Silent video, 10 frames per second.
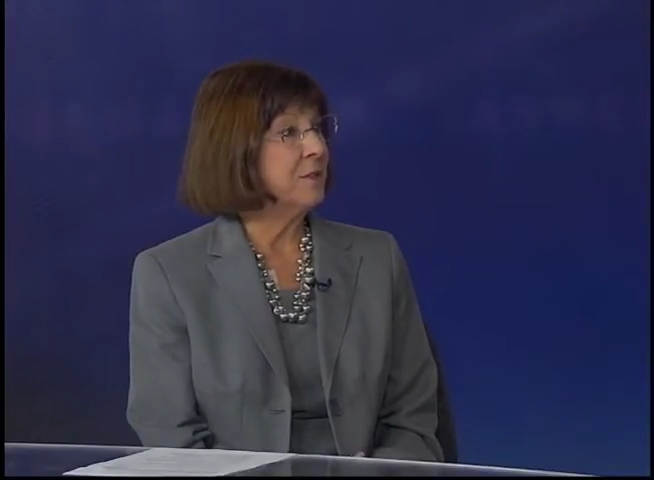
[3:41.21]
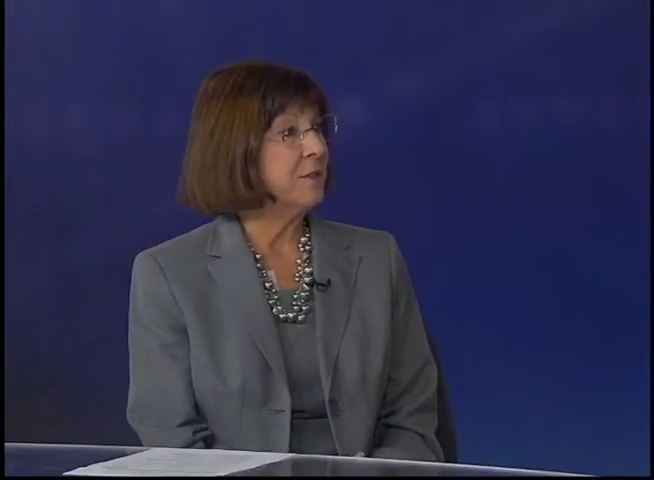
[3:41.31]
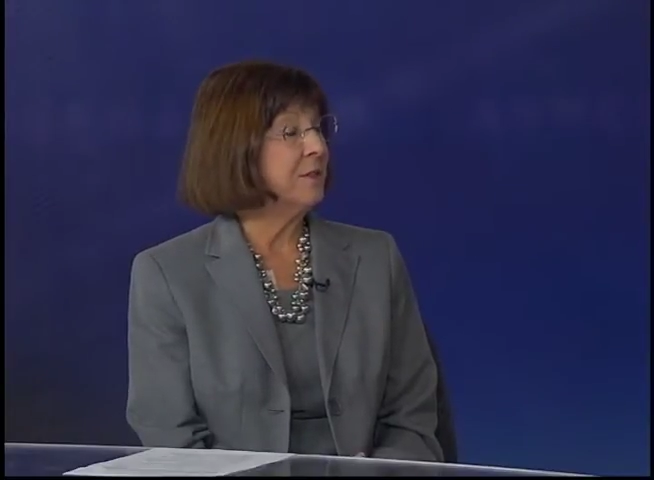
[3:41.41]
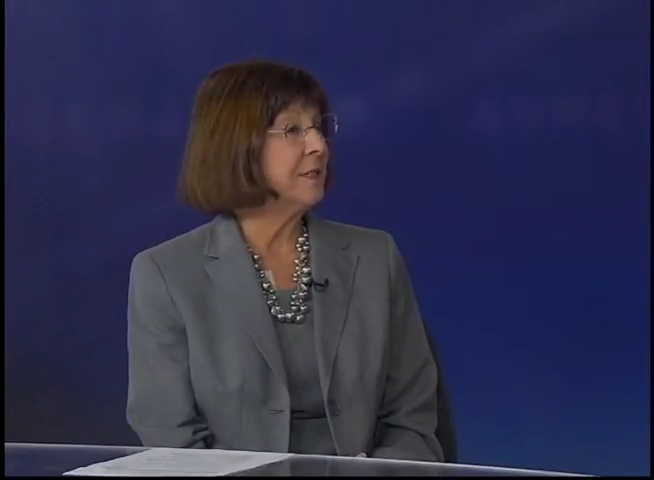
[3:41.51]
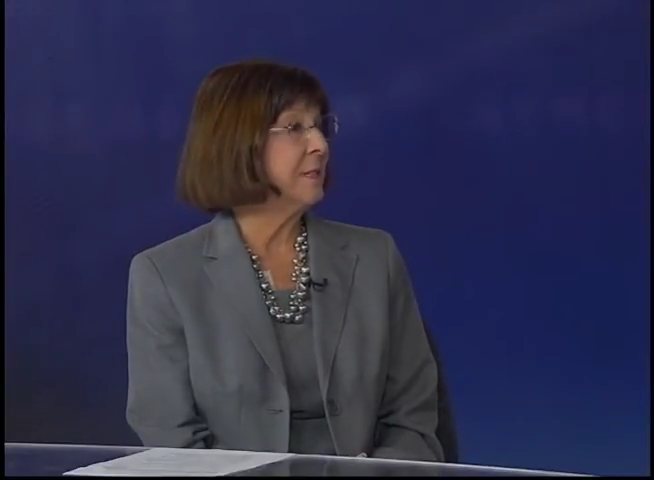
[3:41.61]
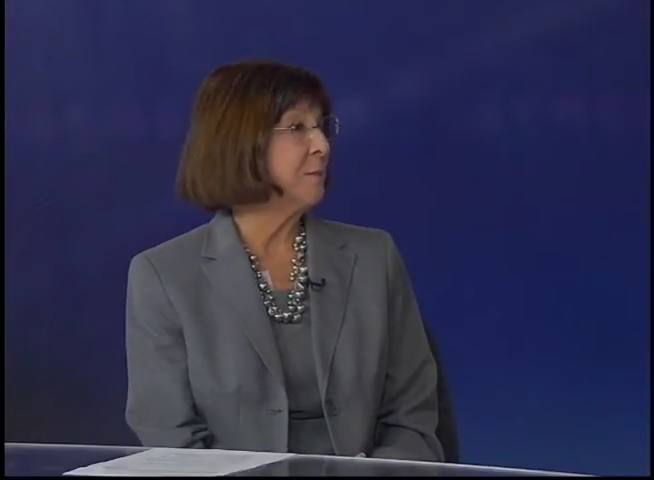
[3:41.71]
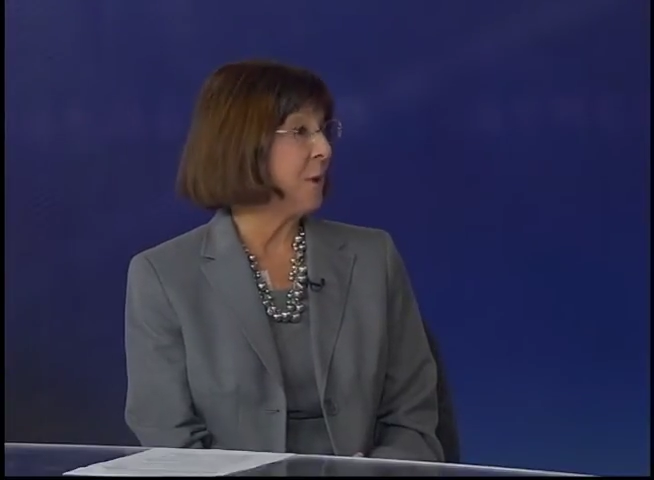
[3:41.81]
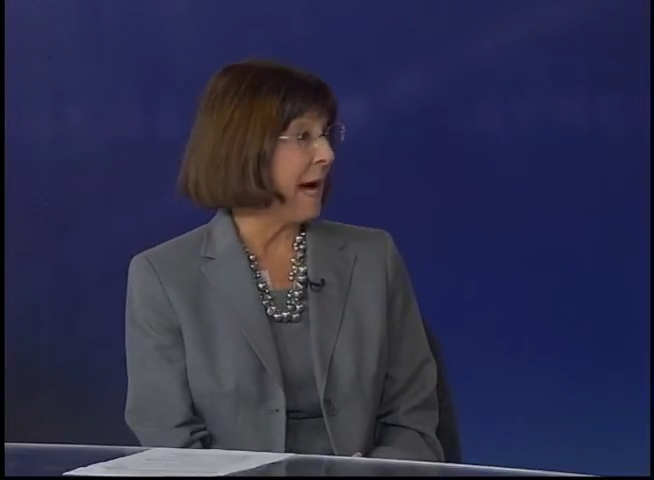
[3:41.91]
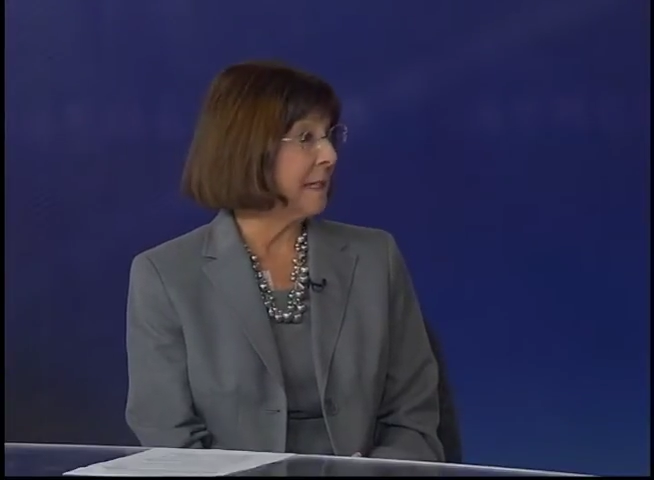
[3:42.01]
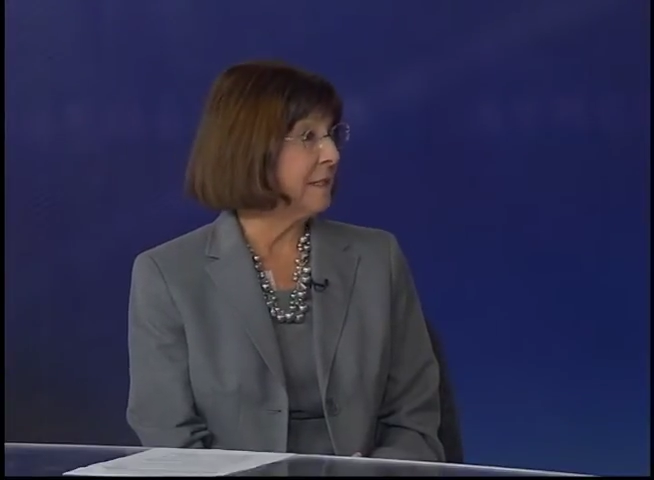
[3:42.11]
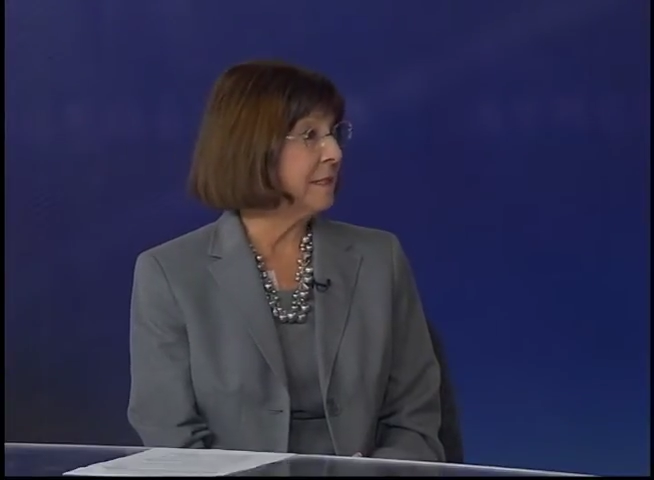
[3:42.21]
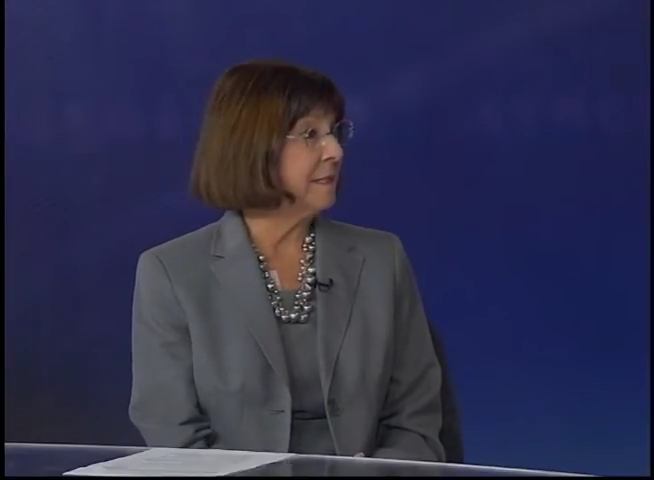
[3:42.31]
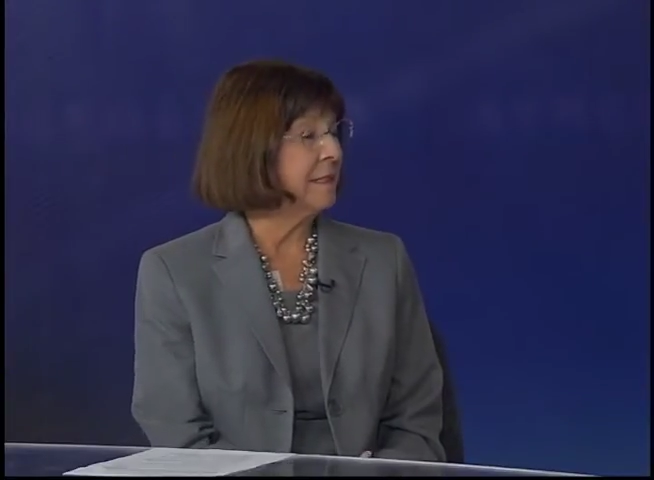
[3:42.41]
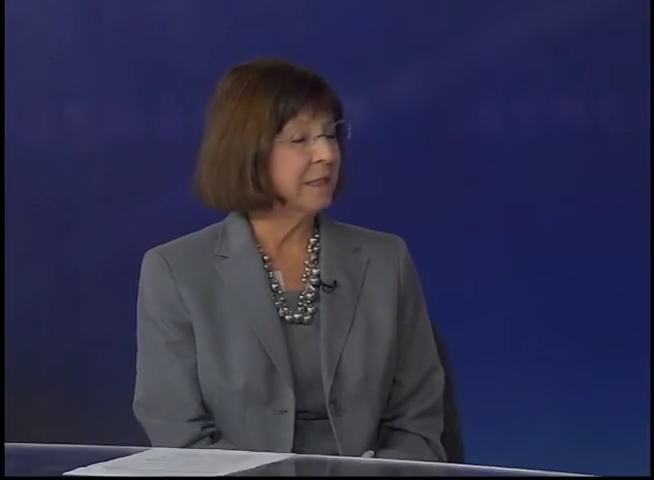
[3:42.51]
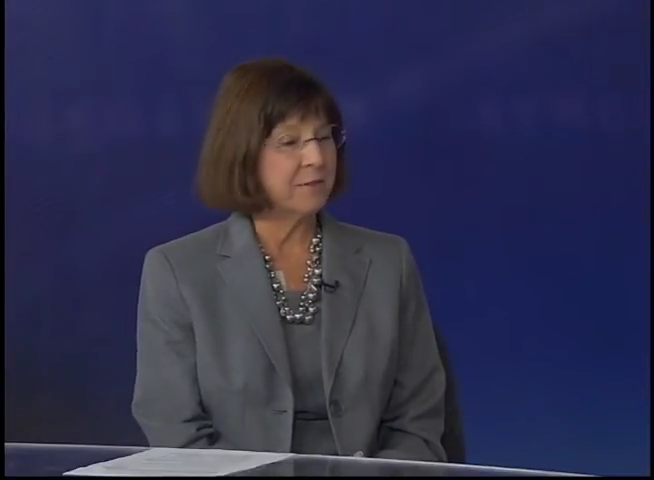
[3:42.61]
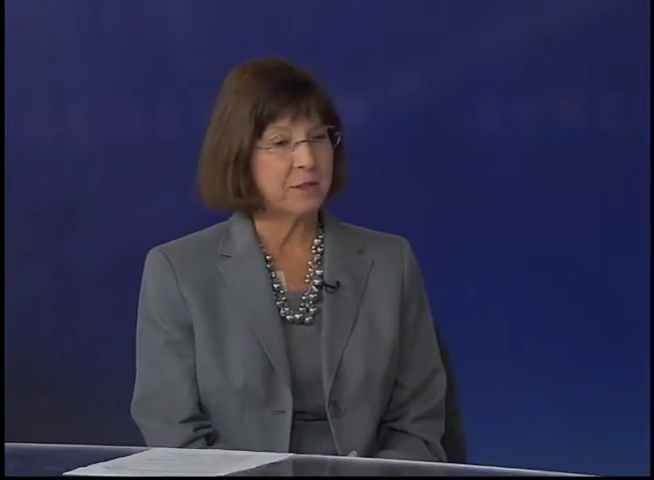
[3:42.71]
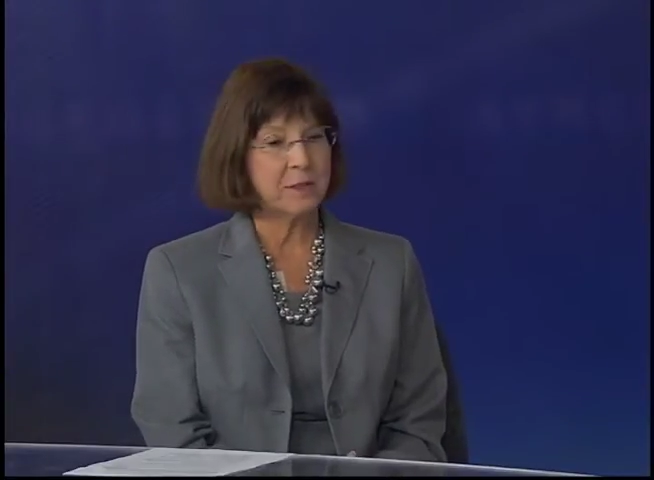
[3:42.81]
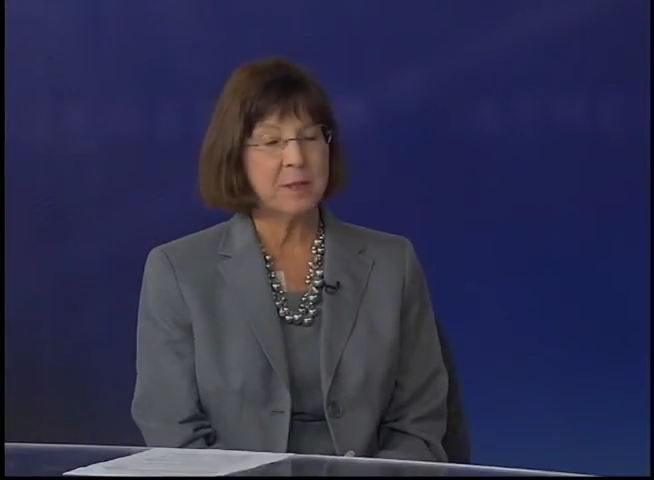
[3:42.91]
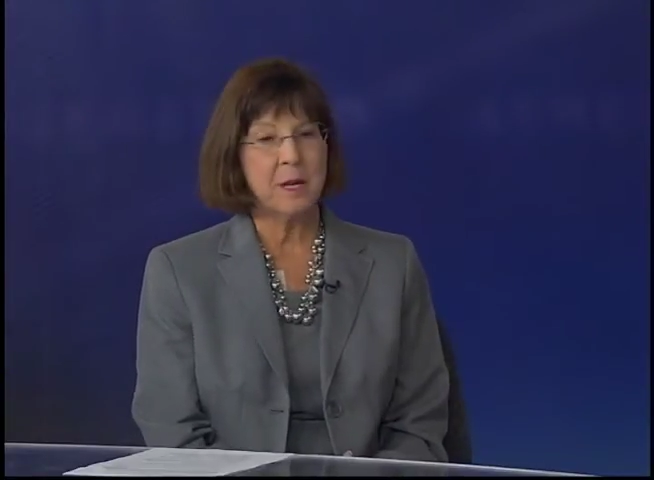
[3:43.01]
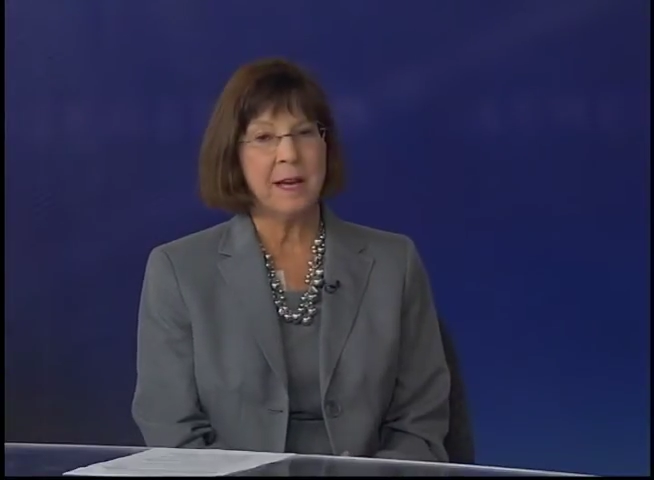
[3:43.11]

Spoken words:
students can practice and deliver